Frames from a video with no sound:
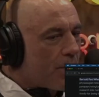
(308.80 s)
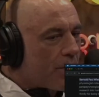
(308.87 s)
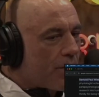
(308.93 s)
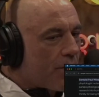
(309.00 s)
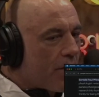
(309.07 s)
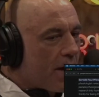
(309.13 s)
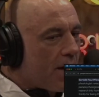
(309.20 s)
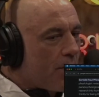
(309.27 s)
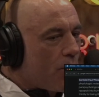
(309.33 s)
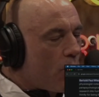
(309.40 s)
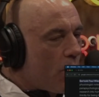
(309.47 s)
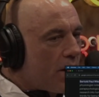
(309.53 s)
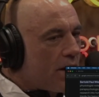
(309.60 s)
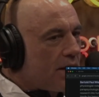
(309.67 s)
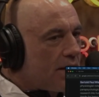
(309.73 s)
Graham,
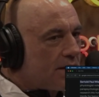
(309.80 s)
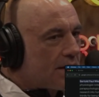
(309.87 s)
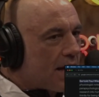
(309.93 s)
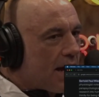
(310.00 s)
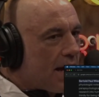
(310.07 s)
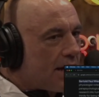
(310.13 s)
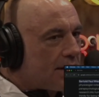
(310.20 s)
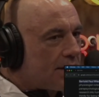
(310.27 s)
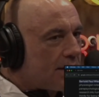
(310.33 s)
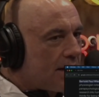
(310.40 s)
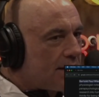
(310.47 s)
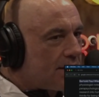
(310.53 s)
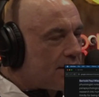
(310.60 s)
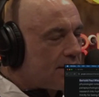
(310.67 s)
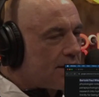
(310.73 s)
one of these guys
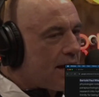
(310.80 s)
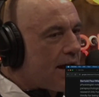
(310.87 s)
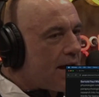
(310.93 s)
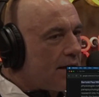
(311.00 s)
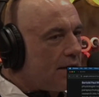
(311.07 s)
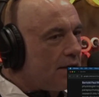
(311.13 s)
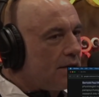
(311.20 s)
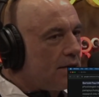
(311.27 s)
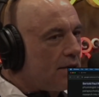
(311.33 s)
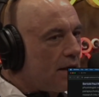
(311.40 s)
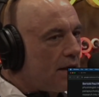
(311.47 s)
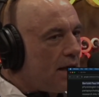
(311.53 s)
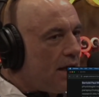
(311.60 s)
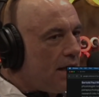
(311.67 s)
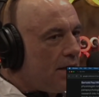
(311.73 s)
had said
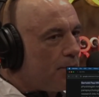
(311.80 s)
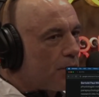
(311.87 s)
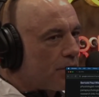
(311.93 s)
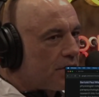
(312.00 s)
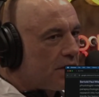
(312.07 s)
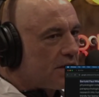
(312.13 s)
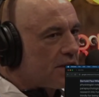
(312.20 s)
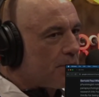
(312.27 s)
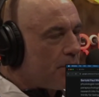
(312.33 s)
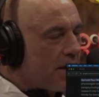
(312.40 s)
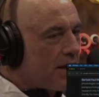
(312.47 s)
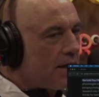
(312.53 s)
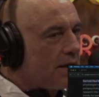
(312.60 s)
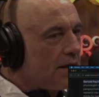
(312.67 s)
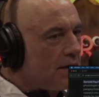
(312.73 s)
that he
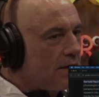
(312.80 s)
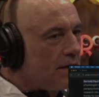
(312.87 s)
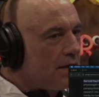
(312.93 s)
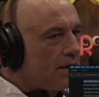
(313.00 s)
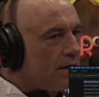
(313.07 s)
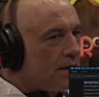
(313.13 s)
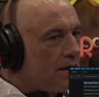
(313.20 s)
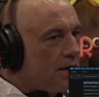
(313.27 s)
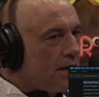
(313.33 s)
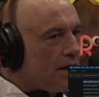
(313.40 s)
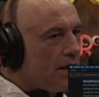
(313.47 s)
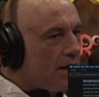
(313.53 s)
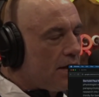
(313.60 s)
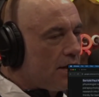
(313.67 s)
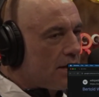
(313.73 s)
participated
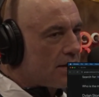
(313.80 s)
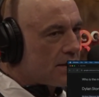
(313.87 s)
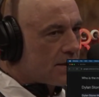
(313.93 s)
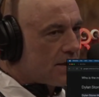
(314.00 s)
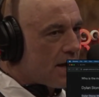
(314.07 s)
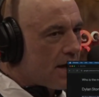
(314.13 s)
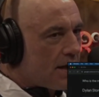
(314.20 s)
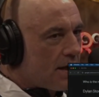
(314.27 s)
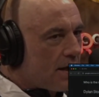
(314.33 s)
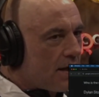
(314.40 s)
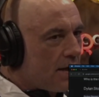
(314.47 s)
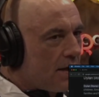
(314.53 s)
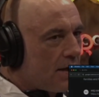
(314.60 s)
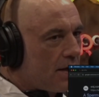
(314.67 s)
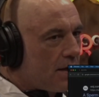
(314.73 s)
in a
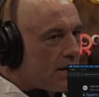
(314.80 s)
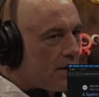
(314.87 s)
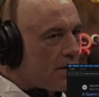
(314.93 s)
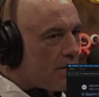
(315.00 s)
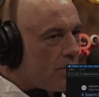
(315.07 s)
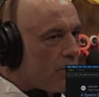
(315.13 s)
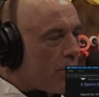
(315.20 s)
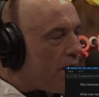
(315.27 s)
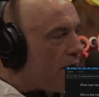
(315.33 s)
study when